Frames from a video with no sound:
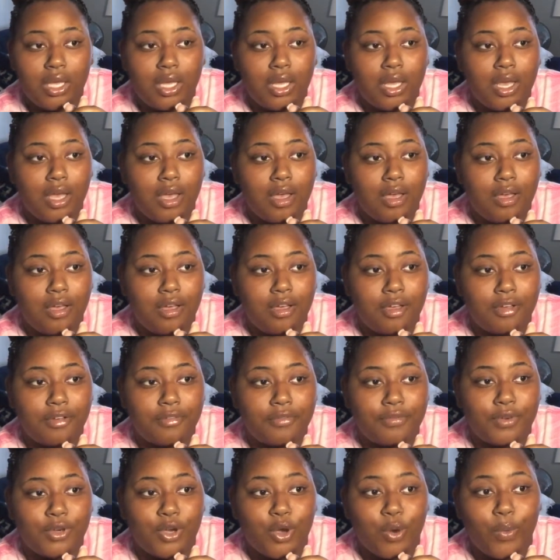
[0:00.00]

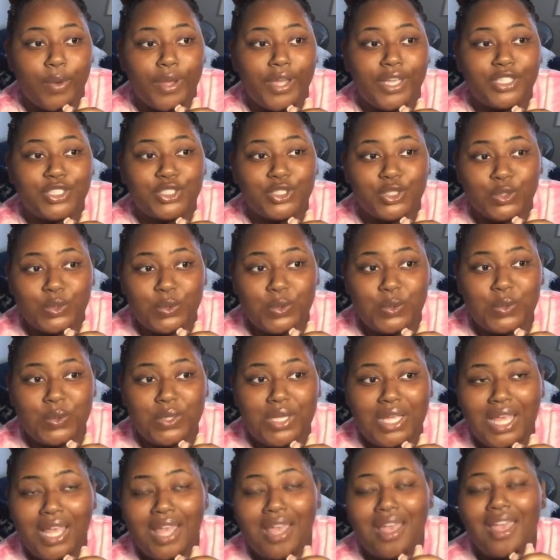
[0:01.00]
of going to
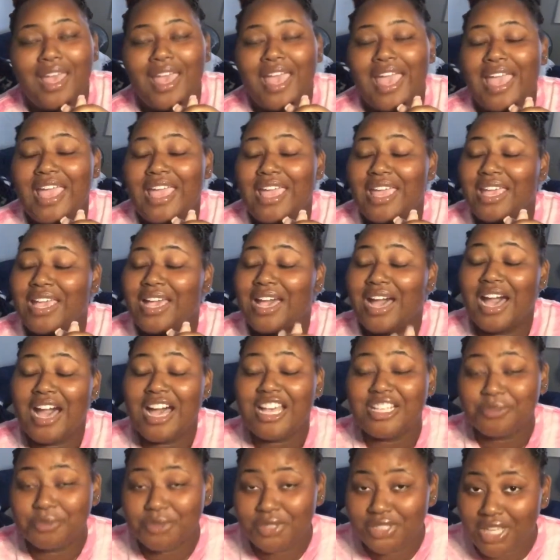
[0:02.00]
a
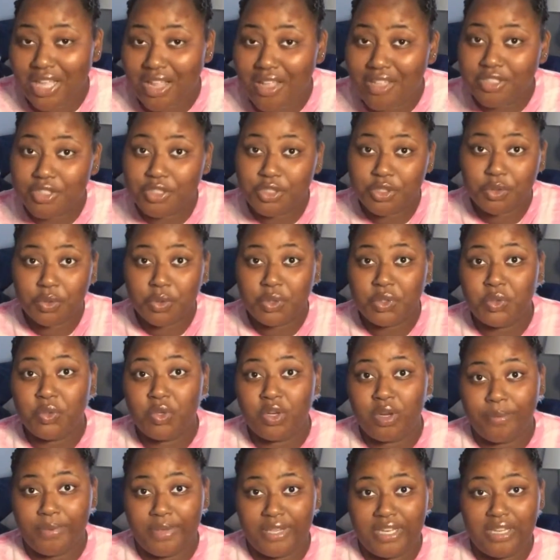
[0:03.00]
cosmetology school during
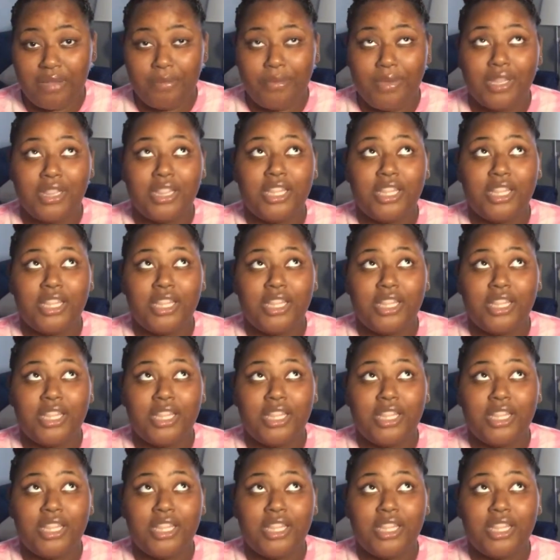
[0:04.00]
the pandemic.